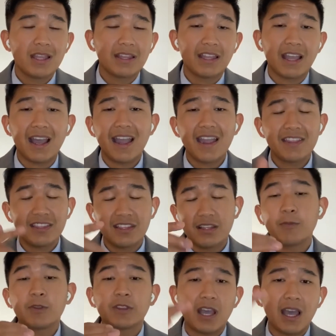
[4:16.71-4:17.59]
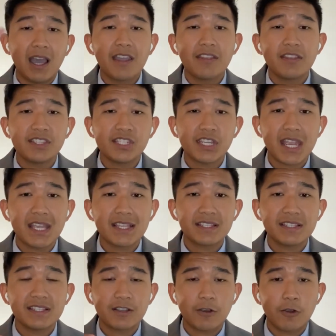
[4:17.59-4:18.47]
higher the
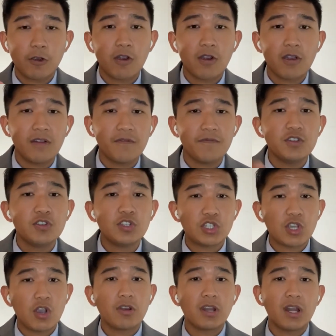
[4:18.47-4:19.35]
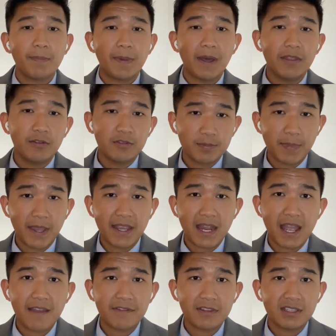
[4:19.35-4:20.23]
chances are of you showing up on those paid
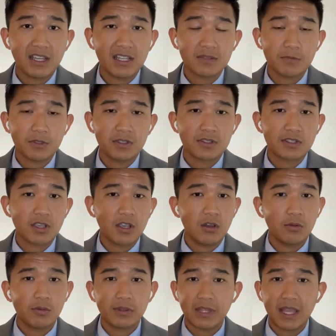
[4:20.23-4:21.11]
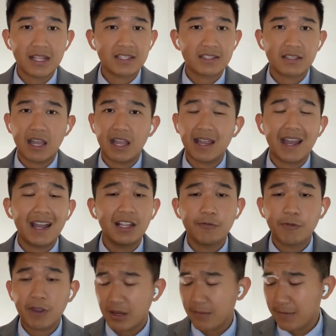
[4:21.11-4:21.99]
advertisements. So I highly
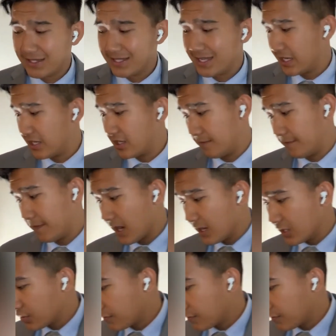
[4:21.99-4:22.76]
recommend taking advantage